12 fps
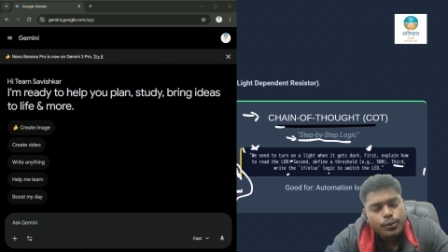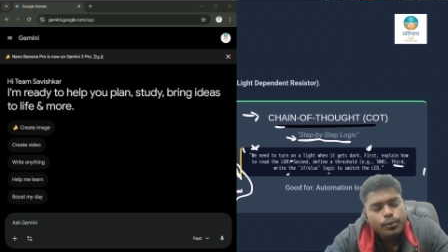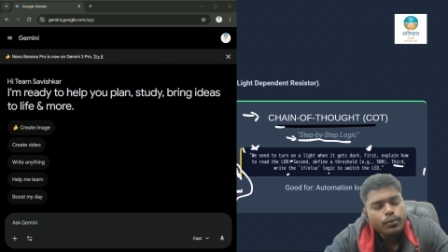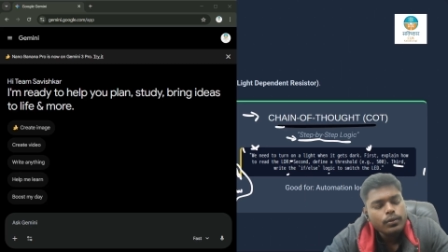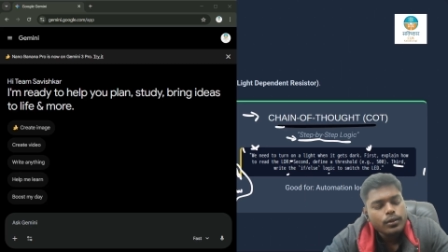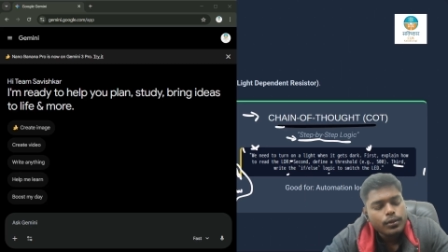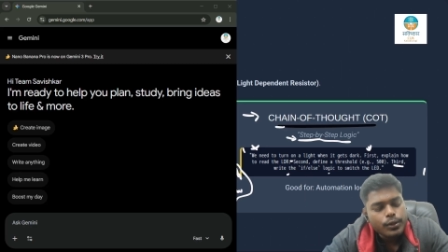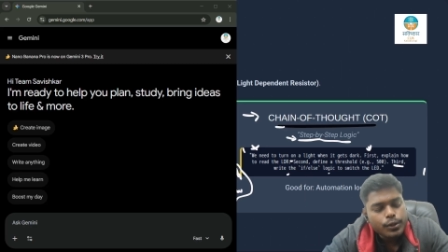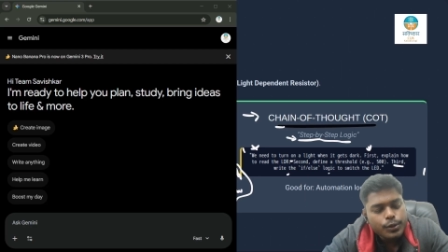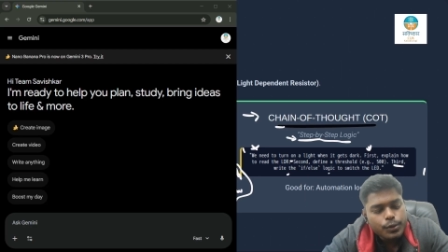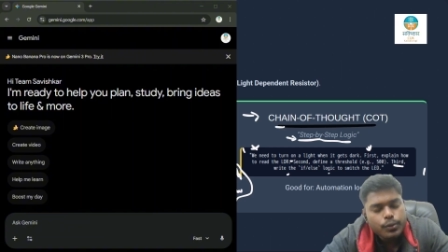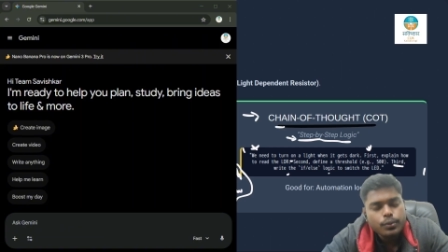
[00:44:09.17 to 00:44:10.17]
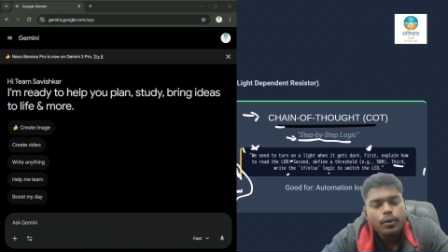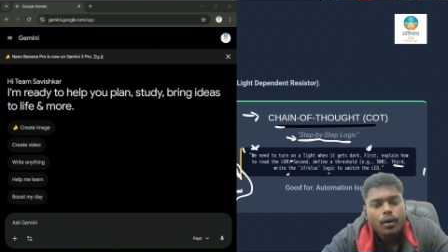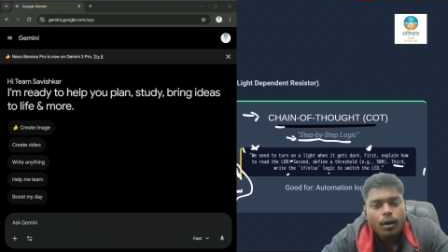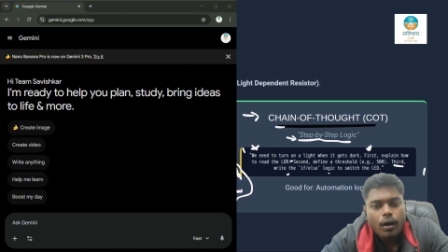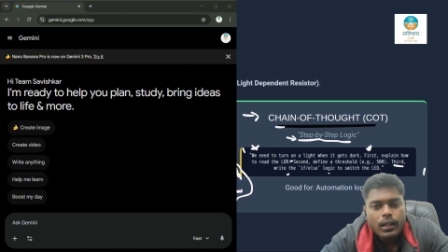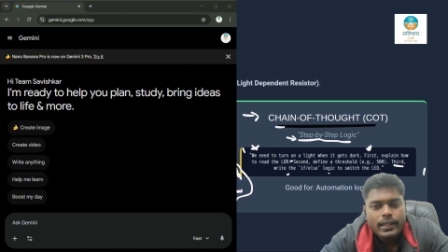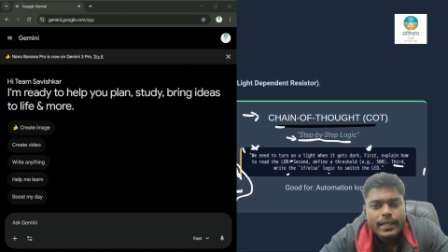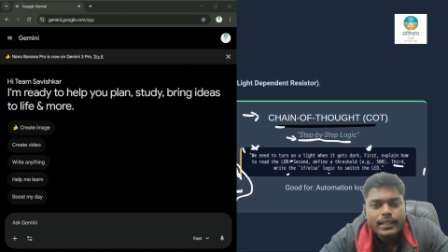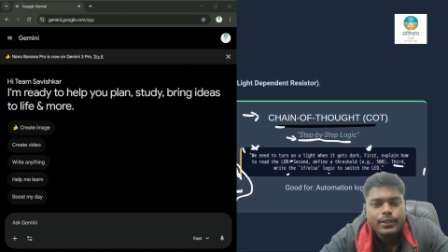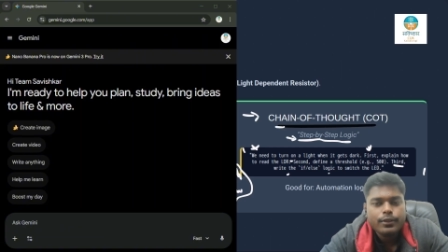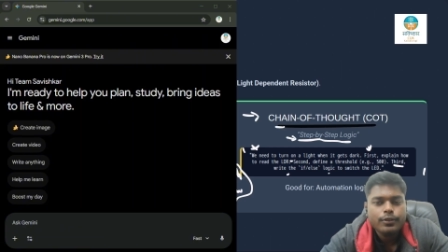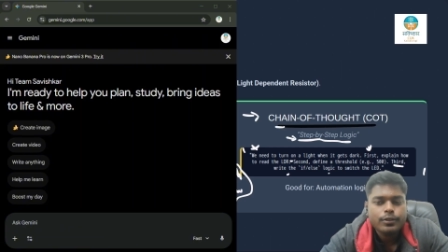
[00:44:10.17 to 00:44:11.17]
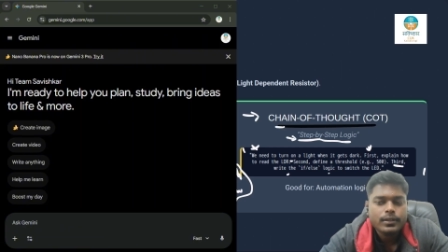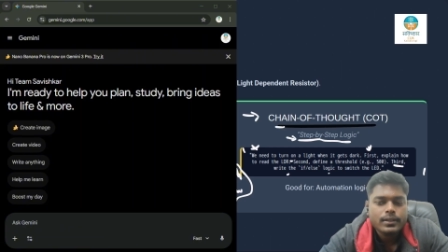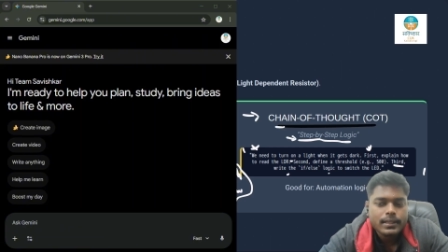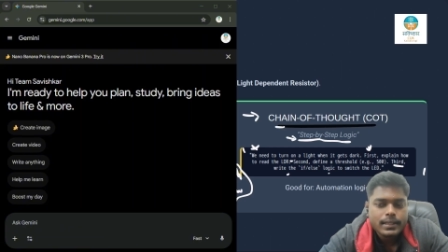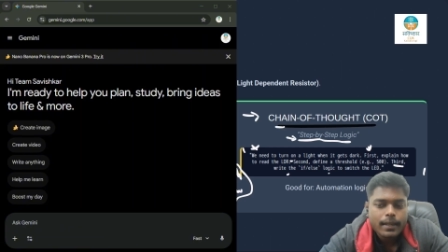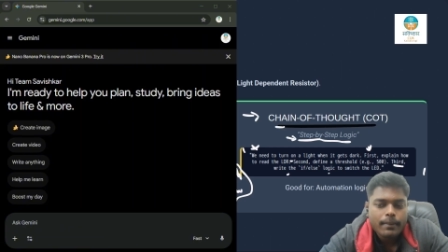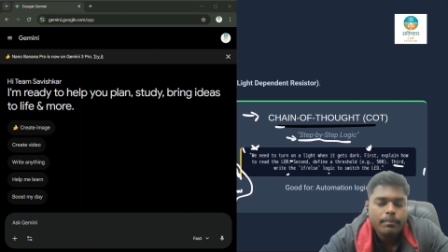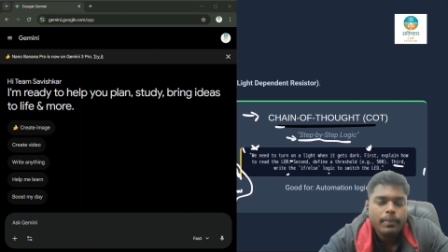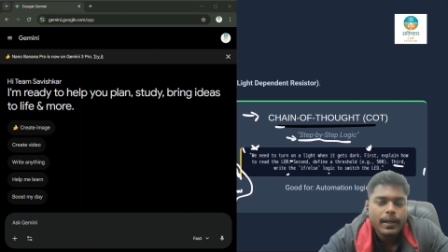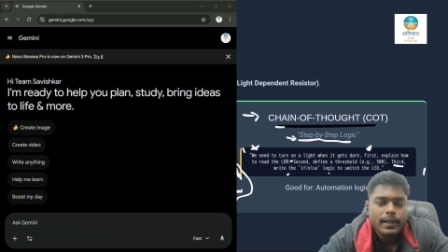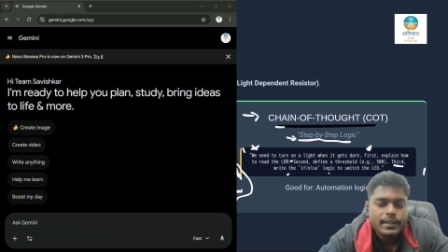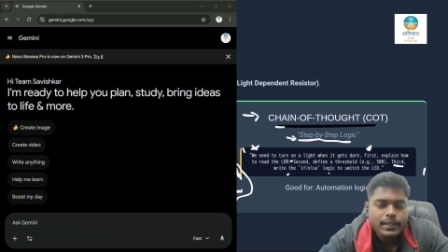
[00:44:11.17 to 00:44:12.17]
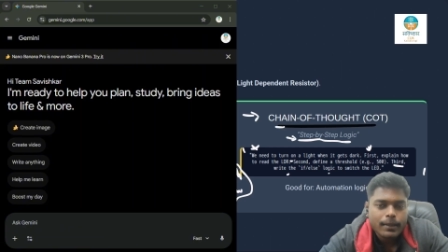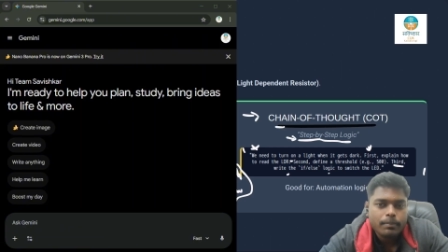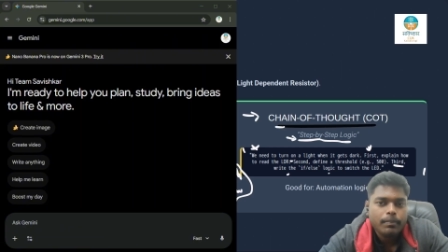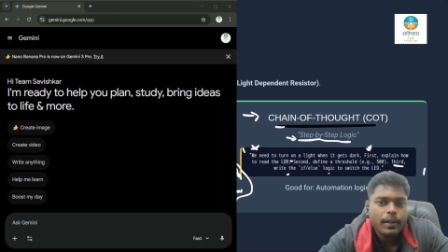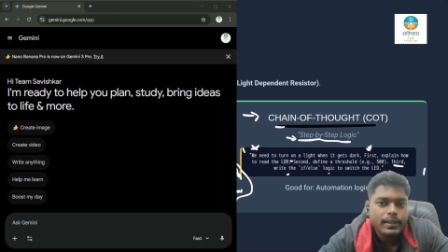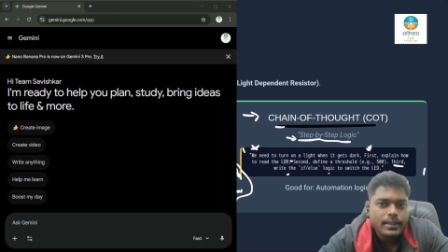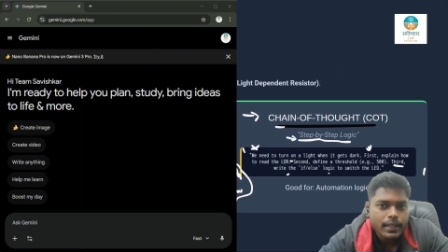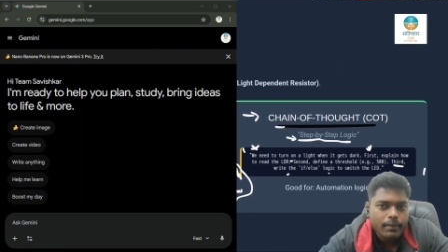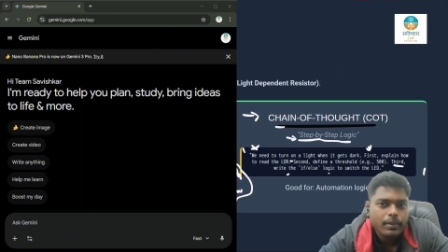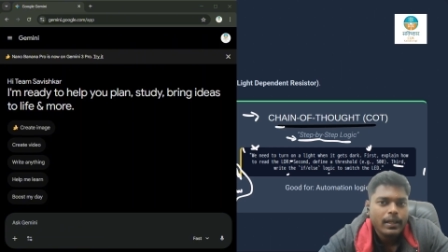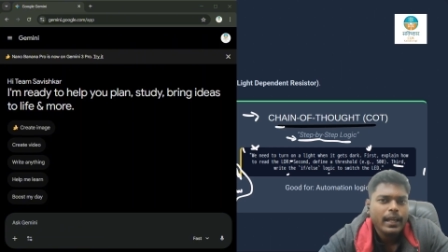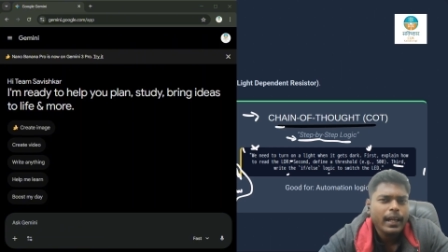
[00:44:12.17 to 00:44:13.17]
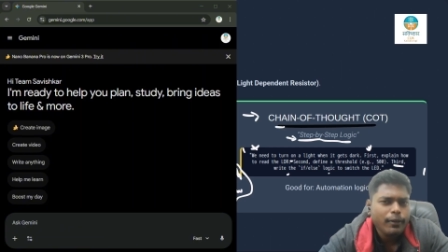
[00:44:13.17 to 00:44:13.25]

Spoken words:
to do all the execution step by step by step.